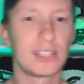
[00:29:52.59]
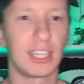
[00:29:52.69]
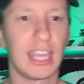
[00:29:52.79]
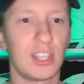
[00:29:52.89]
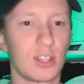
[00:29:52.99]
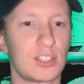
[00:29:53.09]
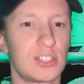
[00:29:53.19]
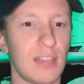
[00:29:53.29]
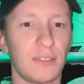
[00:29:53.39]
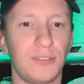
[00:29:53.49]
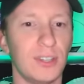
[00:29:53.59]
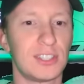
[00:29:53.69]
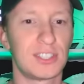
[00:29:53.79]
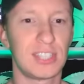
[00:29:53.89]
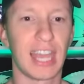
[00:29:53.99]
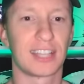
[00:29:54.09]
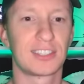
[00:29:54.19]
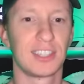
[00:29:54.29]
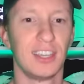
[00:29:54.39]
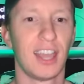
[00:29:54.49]
It's like yet you're seven foot
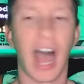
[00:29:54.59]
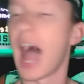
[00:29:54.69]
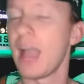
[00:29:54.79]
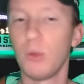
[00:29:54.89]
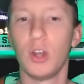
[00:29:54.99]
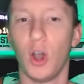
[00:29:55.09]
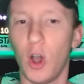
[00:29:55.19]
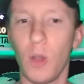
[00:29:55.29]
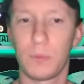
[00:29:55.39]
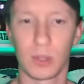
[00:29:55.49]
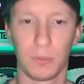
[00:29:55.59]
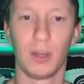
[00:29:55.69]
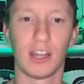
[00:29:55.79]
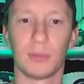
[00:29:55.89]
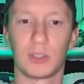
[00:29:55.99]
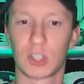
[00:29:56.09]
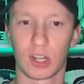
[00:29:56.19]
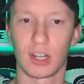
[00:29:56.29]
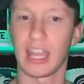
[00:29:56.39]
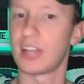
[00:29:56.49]
six. I would hope you're putting up
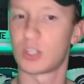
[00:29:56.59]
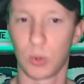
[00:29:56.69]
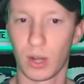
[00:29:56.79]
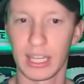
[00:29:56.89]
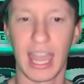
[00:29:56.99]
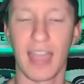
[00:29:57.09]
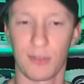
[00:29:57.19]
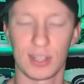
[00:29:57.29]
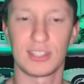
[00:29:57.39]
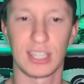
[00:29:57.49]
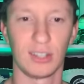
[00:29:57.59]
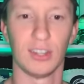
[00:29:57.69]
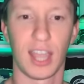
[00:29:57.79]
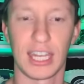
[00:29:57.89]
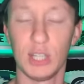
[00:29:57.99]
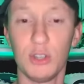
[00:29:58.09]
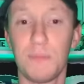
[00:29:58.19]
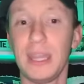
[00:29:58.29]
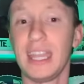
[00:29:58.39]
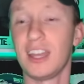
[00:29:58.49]
30 and 20 every single night. It
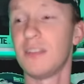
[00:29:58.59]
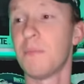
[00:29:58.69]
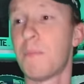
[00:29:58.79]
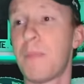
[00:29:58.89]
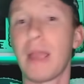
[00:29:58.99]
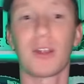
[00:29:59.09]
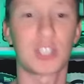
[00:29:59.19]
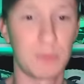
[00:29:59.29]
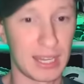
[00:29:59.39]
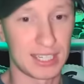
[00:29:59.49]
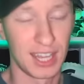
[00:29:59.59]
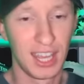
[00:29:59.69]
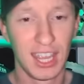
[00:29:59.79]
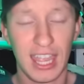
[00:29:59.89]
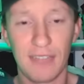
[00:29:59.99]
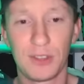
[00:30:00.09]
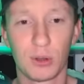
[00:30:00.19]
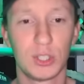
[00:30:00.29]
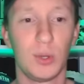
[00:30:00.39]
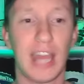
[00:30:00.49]
would be an embarrassment if
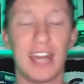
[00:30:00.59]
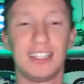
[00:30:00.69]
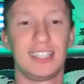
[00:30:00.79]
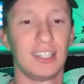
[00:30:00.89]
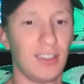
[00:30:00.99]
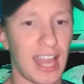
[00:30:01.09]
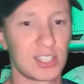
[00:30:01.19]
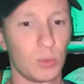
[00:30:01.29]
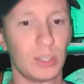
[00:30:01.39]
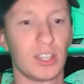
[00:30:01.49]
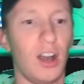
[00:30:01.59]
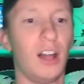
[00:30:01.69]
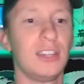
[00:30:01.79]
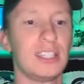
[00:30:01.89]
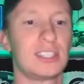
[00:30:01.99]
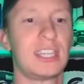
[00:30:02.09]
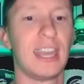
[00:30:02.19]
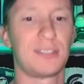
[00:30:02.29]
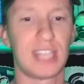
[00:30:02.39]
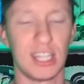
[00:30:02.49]
you were doing anything less with all these
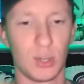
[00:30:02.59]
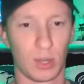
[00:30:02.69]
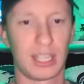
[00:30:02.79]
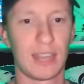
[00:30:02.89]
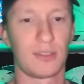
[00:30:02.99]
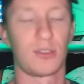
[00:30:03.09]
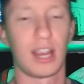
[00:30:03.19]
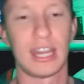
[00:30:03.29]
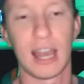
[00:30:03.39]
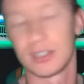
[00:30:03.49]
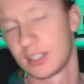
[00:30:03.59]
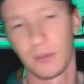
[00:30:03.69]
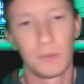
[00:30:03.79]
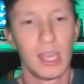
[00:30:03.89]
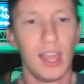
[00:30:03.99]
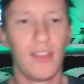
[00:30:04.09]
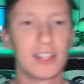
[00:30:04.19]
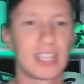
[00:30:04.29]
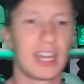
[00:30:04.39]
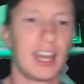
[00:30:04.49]
gifts that you are given right now. So
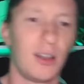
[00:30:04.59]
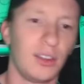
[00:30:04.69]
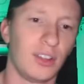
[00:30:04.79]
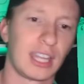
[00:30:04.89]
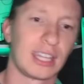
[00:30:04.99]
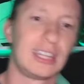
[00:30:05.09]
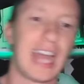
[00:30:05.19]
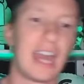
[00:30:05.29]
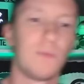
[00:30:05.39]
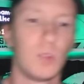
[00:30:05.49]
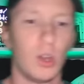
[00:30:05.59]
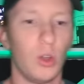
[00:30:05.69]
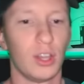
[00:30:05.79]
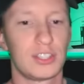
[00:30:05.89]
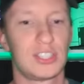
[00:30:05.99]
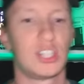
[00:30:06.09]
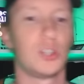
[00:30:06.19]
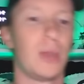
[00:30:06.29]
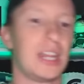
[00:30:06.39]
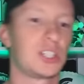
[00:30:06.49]
that's kind of how I look at that whole
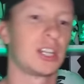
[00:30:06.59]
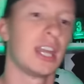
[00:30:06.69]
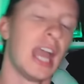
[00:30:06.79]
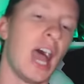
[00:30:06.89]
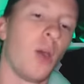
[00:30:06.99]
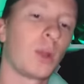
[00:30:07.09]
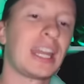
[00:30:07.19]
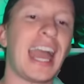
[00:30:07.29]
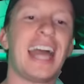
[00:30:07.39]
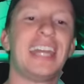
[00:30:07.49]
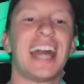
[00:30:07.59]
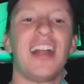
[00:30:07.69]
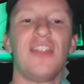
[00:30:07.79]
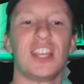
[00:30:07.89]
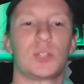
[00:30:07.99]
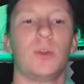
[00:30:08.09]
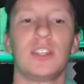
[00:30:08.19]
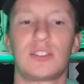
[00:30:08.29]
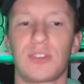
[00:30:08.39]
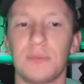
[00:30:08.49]
situation. We're going to end on this one.
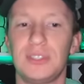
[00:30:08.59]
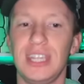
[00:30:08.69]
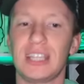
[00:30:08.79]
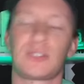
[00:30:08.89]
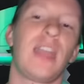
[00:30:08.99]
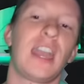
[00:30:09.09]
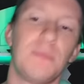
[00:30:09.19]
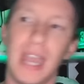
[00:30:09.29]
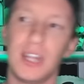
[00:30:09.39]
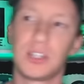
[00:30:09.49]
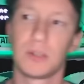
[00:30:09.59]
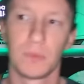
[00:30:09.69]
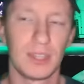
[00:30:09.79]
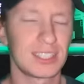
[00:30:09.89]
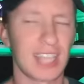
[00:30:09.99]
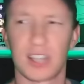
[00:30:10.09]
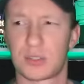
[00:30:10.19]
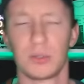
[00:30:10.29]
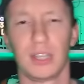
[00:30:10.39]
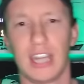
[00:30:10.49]
This is from Zeke's fan page. This guy's
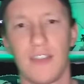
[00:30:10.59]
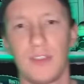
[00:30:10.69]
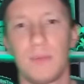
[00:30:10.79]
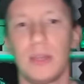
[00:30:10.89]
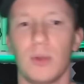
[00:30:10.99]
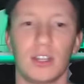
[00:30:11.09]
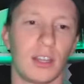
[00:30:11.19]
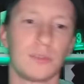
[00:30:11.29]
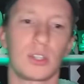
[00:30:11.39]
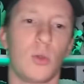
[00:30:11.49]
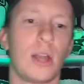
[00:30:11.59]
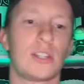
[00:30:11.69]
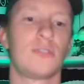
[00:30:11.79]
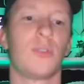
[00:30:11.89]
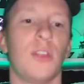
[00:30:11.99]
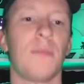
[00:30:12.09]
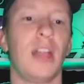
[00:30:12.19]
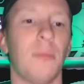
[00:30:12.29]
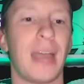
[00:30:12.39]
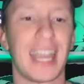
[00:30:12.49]
truly an MVP when it comes to questions for the
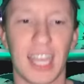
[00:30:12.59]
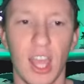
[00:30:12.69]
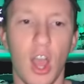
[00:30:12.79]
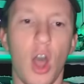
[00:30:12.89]
mailbag.